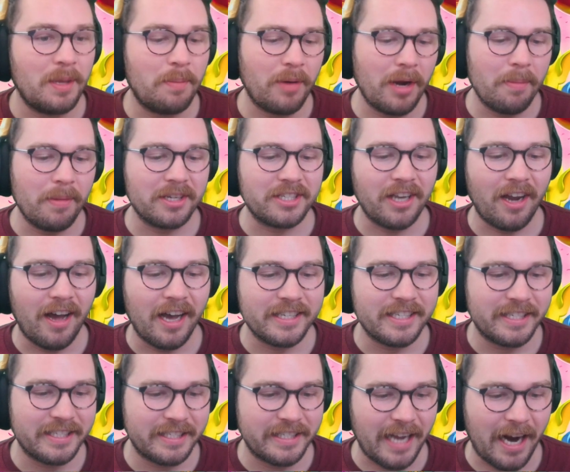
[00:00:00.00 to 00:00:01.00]
pretty much
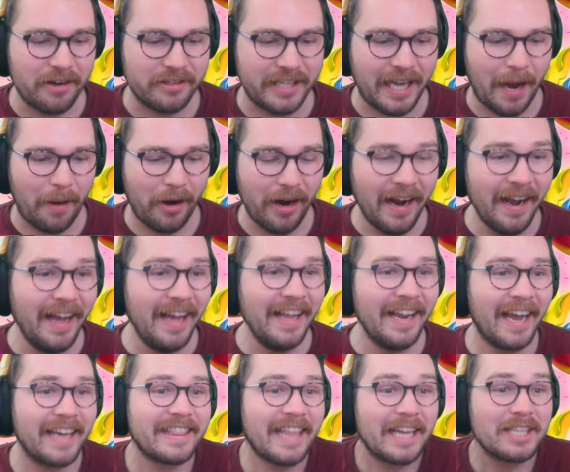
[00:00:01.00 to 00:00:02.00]
lost his entire tower.
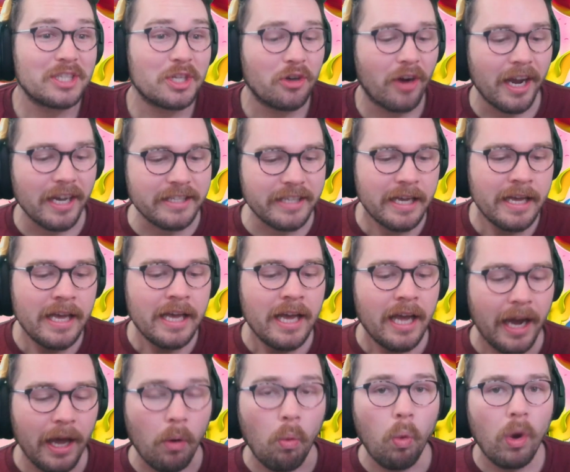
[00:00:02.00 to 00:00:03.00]
Like, that's crazy.
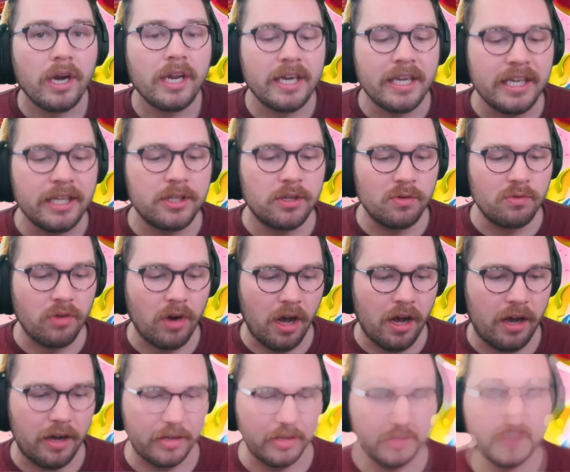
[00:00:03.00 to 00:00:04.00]
Like, what did he do
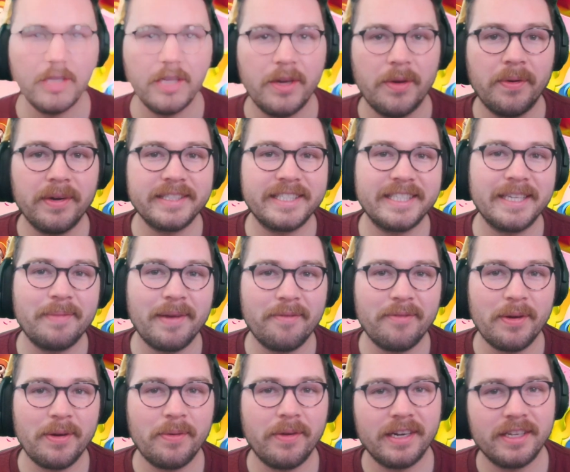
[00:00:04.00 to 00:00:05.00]
wrong? What's up,
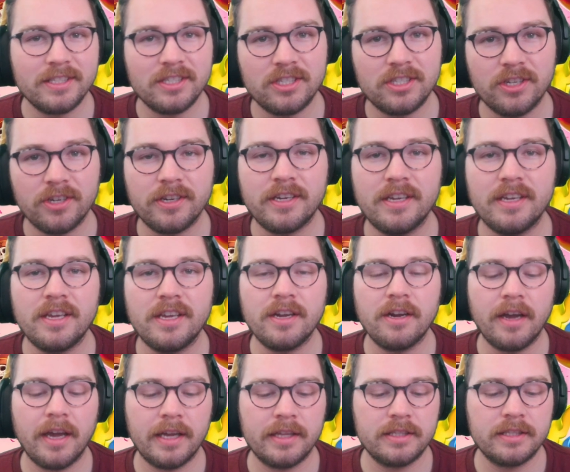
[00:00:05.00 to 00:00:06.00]
everyone? It's Turkey
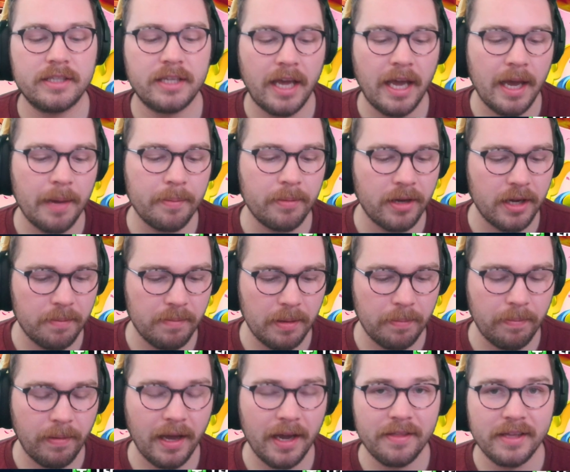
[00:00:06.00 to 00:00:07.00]
here, and today I'm going to be
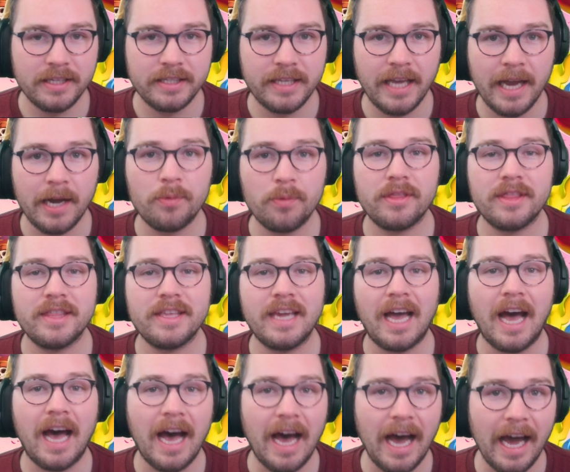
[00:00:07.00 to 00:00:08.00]
playing the deck with the
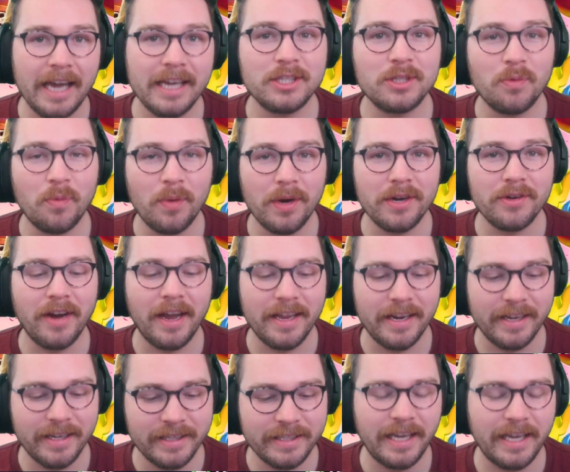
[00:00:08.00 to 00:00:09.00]
highest win
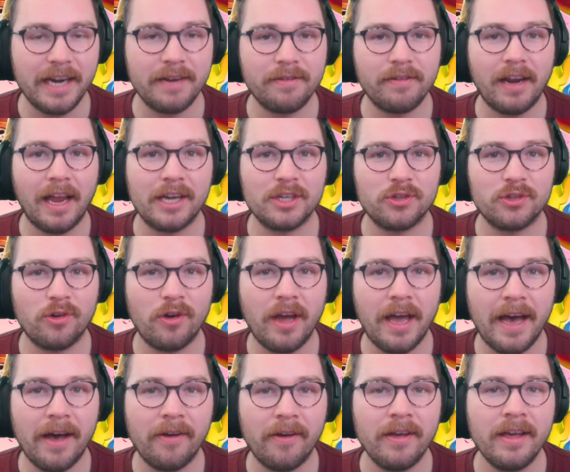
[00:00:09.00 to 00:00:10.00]
rate inside of Clash
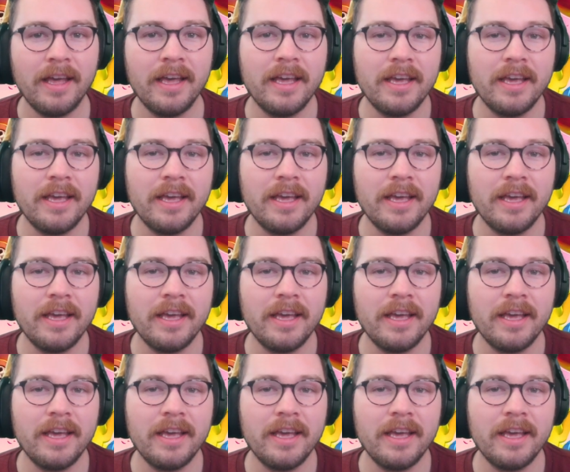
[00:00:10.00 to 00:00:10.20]
Royale.